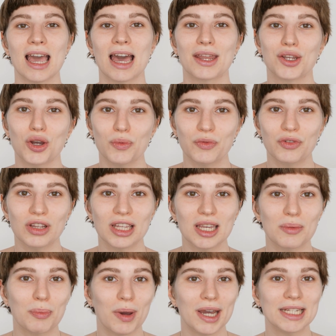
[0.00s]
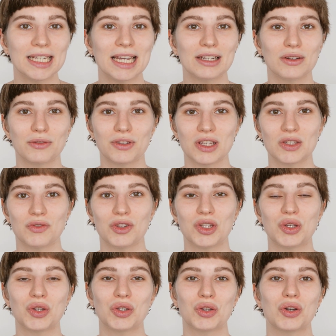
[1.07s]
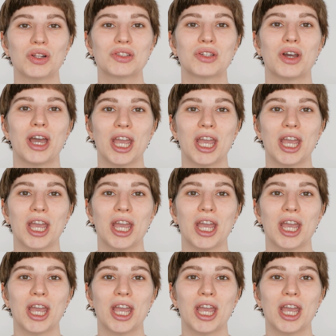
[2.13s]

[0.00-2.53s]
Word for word: and hopefully by the end of this video you're also